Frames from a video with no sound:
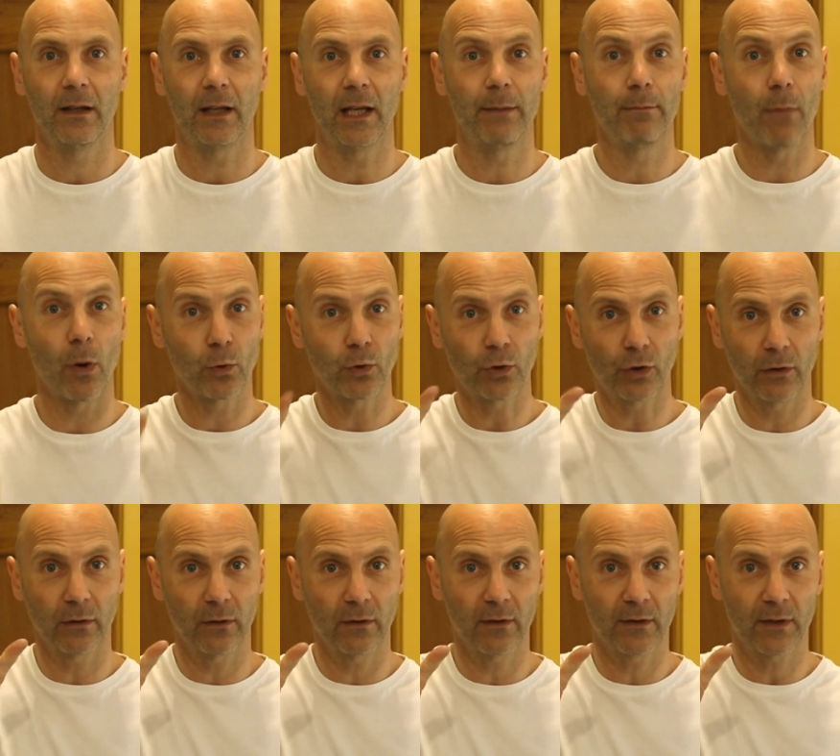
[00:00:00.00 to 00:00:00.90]

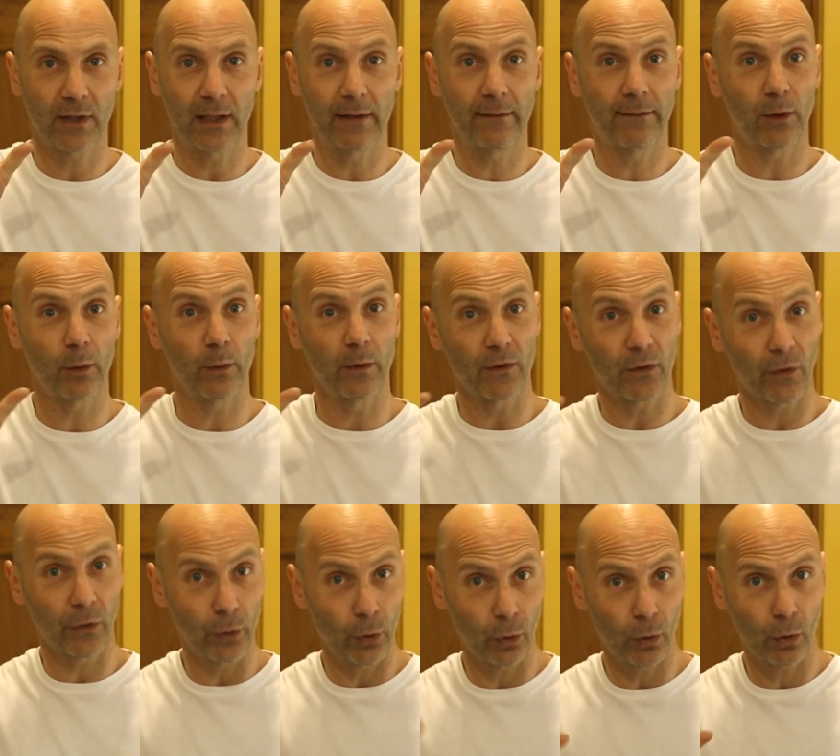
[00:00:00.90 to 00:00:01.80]
Emotions
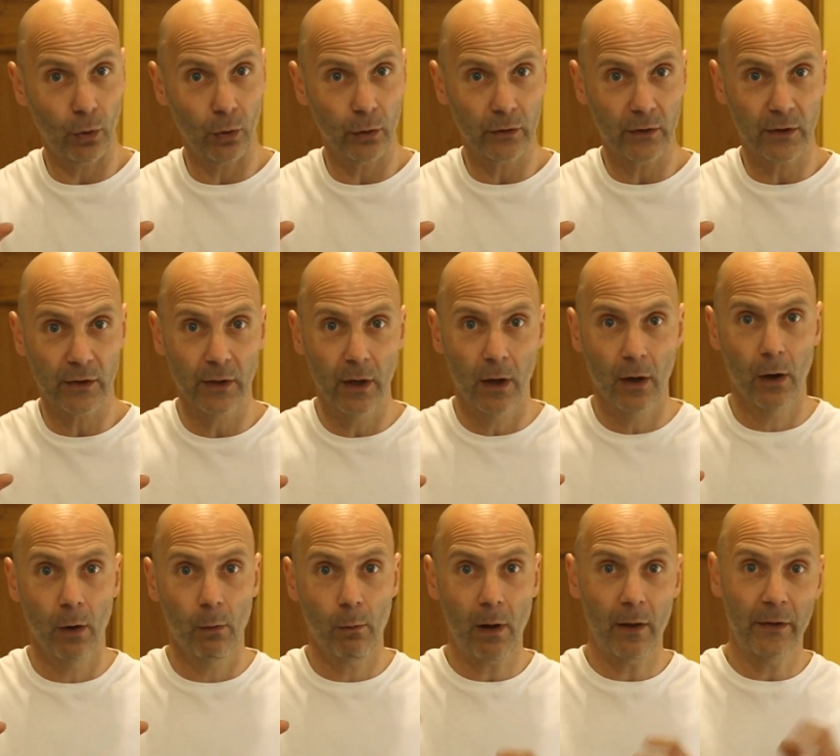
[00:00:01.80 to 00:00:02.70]
influence thoughts.
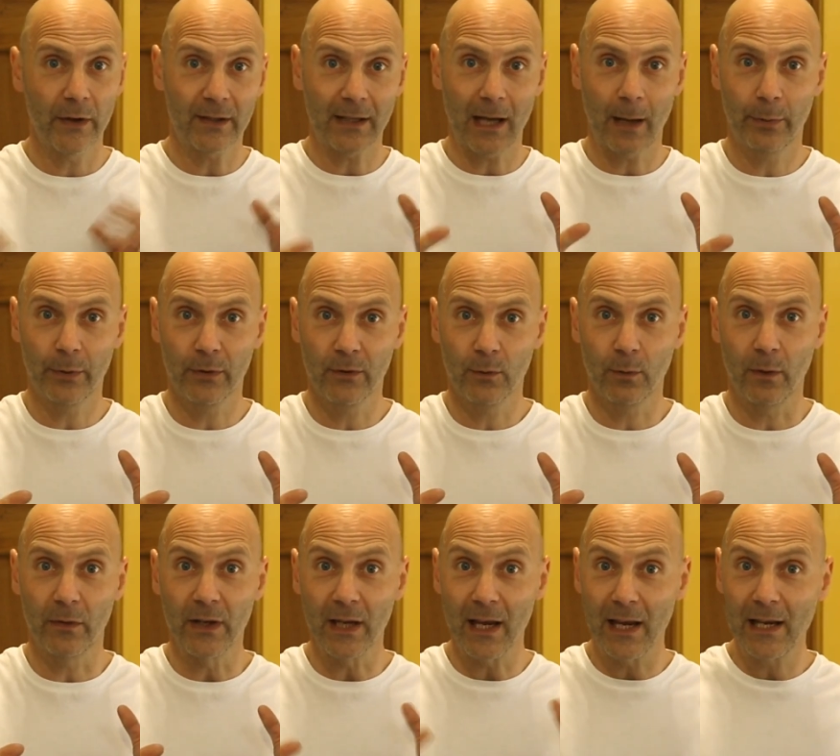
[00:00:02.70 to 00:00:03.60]
Well, this happens
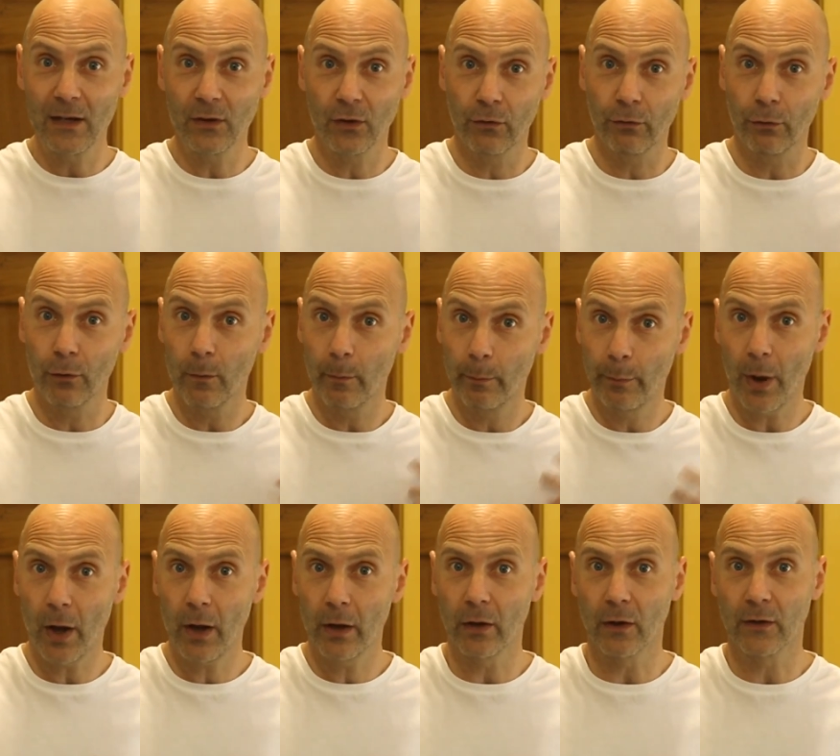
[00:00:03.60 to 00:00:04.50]
with the in group
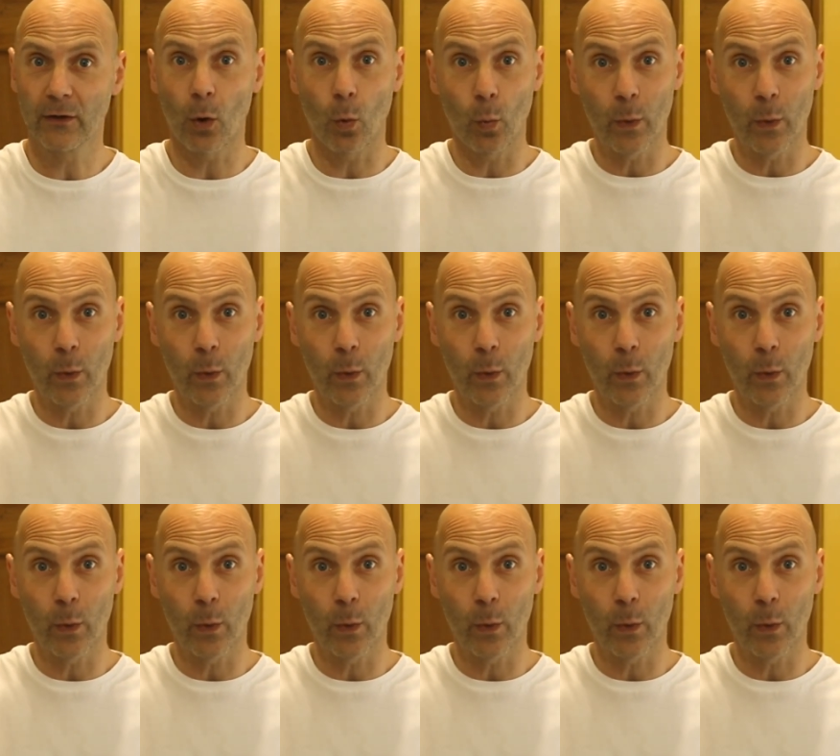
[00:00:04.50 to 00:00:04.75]
bias.